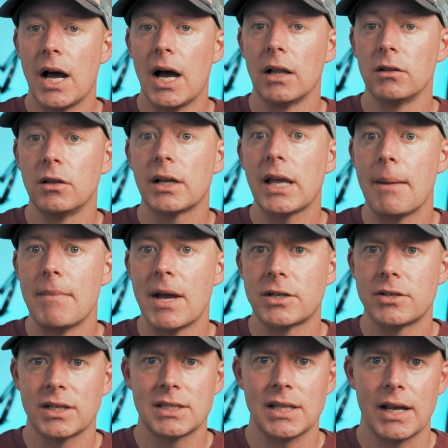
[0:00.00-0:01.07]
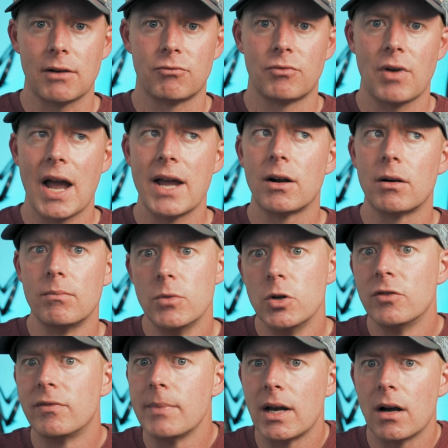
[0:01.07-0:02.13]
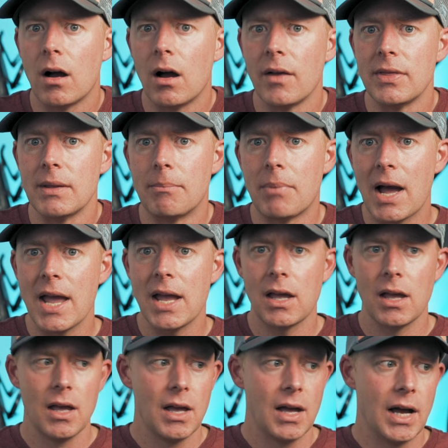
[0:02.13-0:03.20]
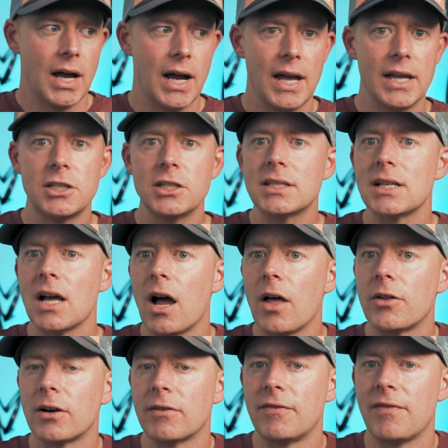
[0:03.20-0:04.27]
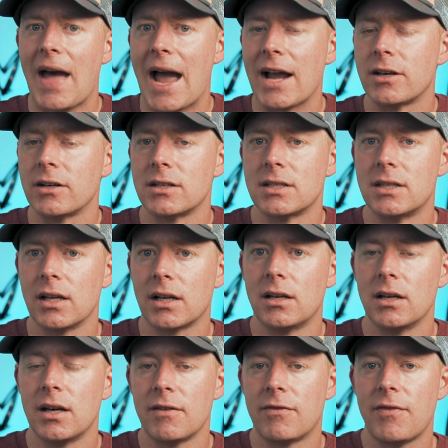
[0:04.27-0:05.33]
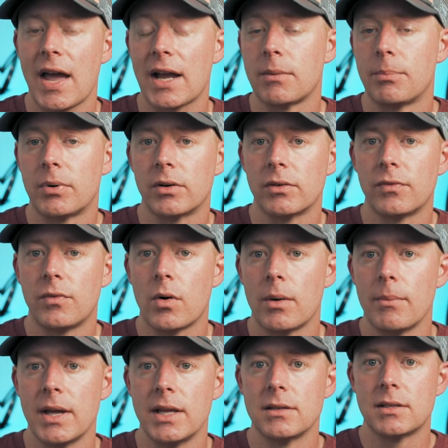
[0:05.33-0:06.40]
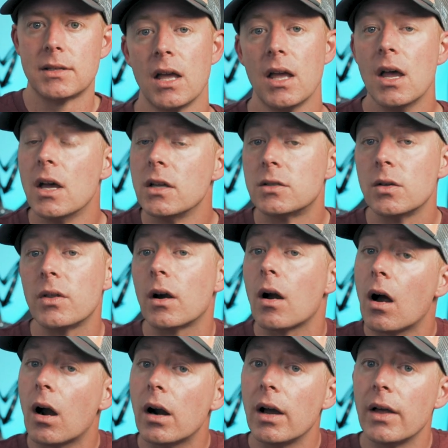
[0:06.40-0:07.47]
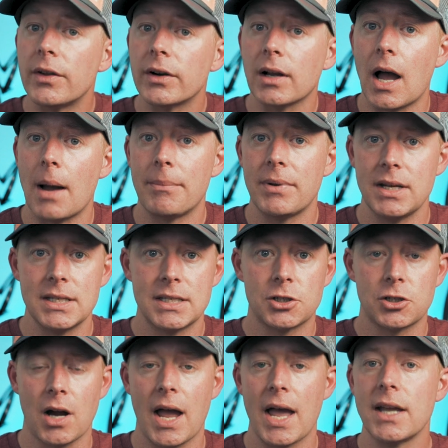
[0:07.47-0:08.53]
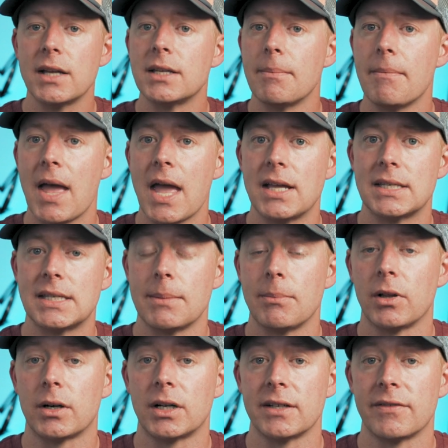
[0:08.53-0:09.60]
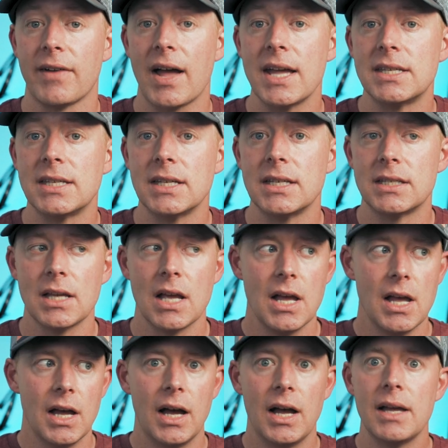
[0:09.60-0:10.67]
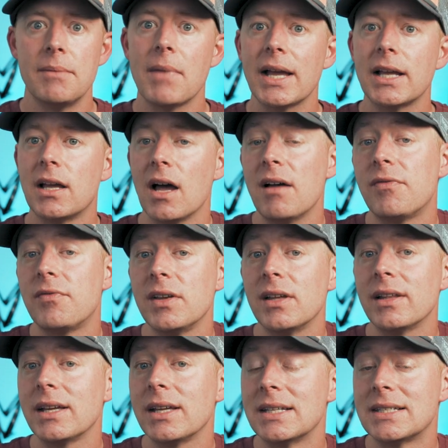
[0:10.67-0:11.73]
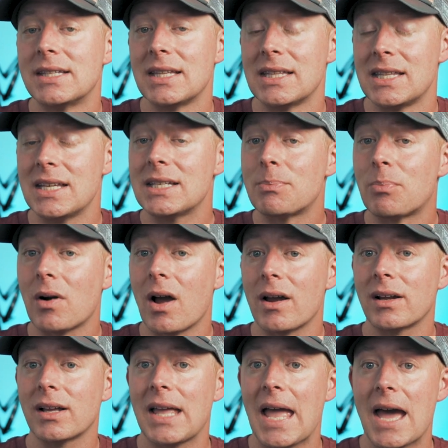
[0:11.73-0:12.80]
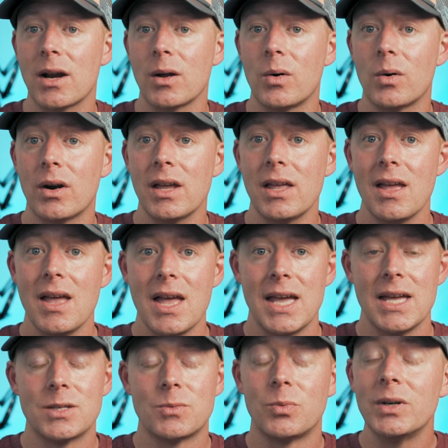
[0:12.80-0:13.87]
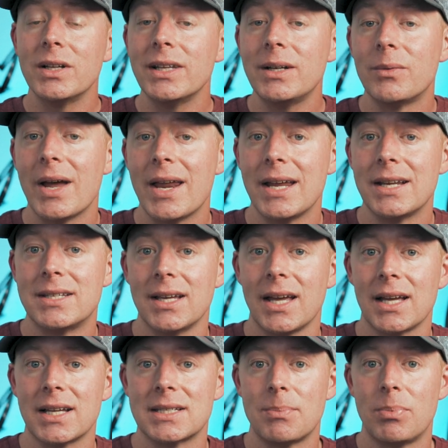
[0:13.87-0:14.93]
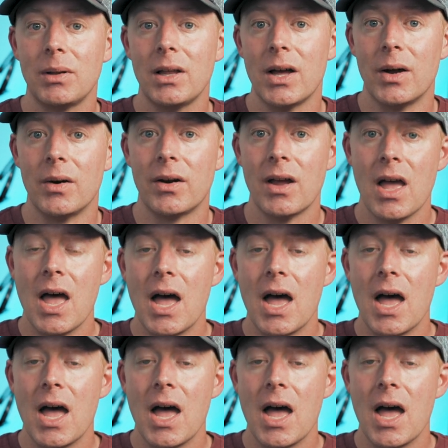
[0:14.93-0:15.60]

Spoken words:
look at metrics like rider movement on the bike and just other factors that could affect performance. So there are other companies trying to make similar devices. And my gut feeling is that this product category is really ready to explode.